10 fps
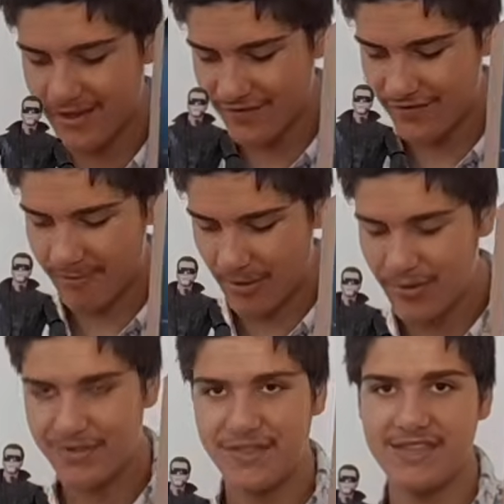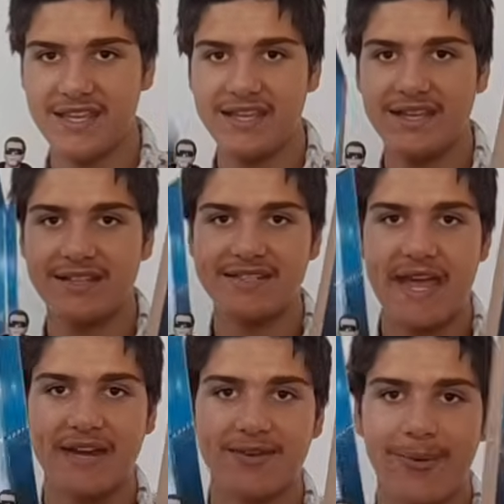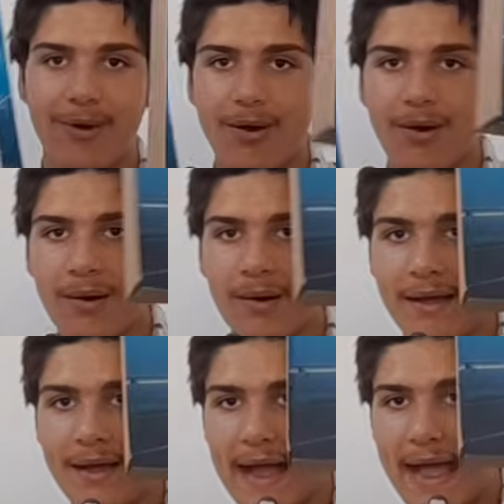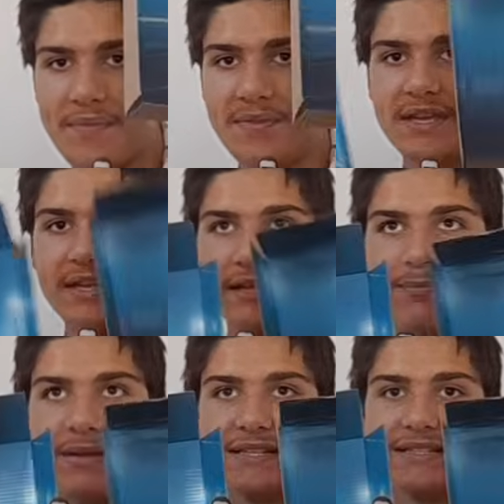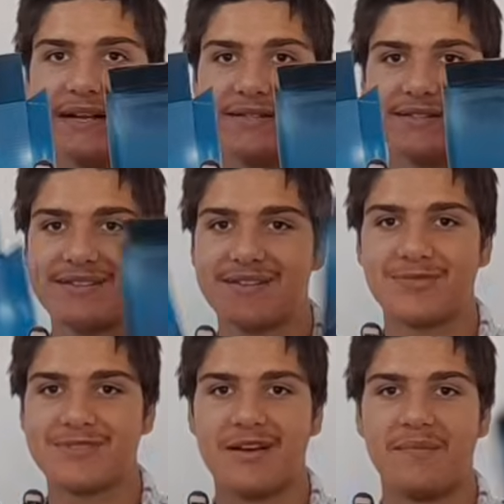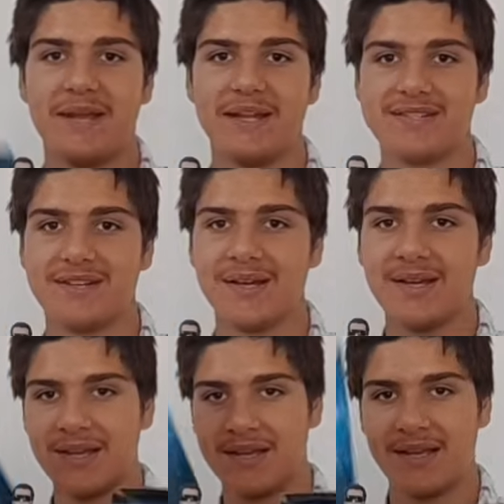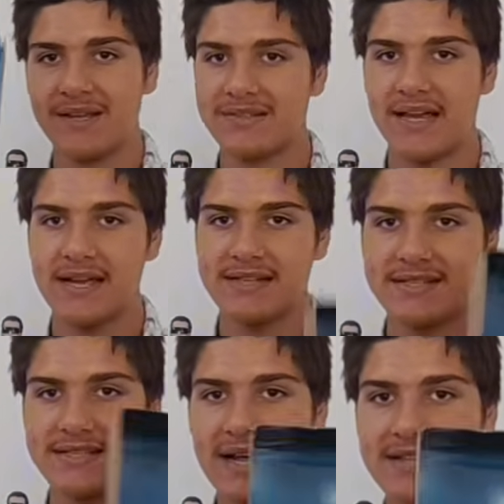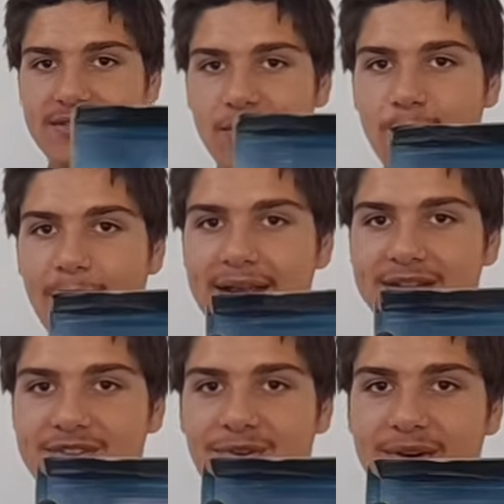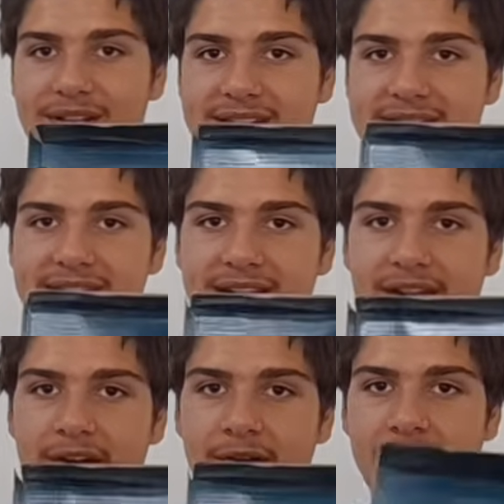for both the Tech Noir and the PlayStation Assault Terminator. That is a weird choice, you know.